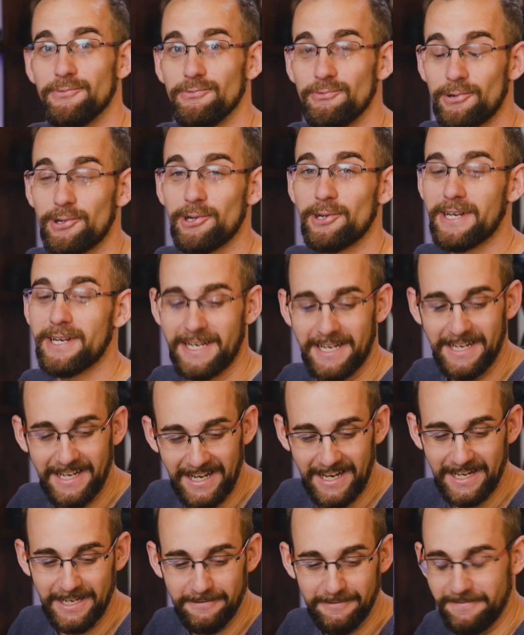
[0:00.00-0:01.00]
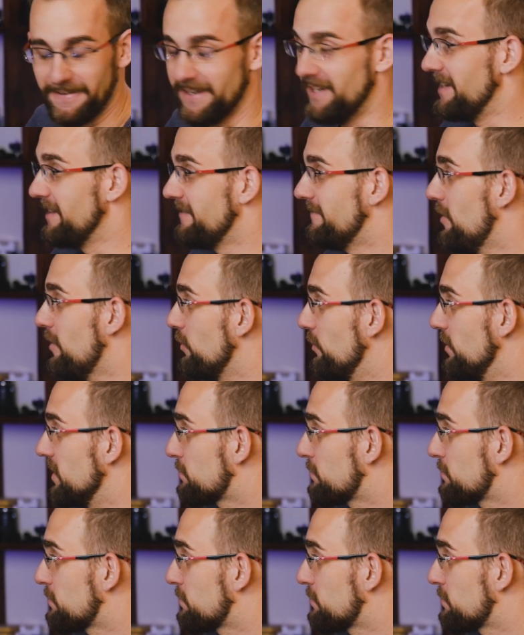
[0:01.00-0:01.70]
work in Affinity Photo.